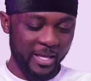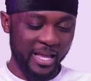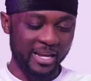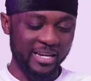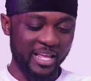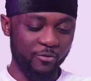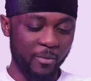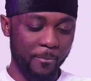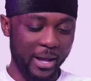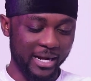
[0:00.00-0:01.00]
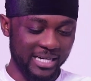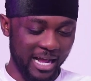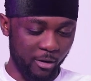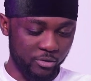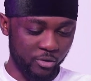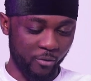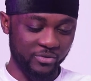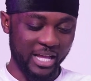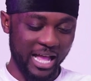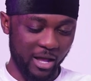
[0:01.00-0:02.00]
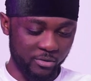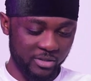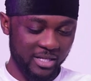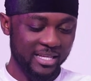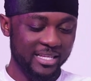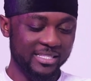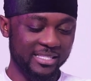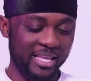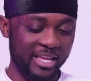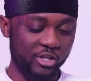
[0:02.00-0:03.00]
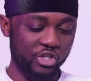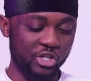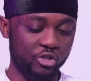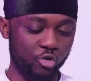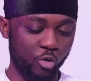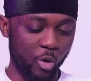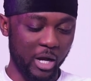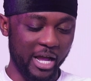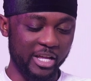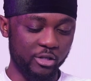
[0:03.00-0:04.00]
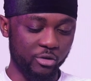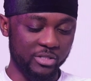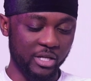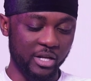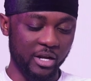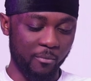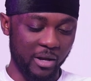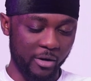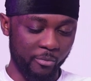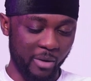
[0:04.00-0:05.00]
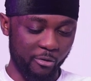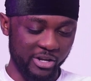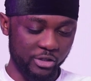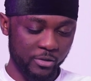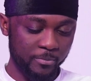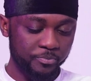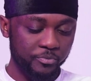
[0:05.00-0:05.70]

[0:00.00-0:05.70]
and even packed out of the house, saying she's no longer interested in the marriage.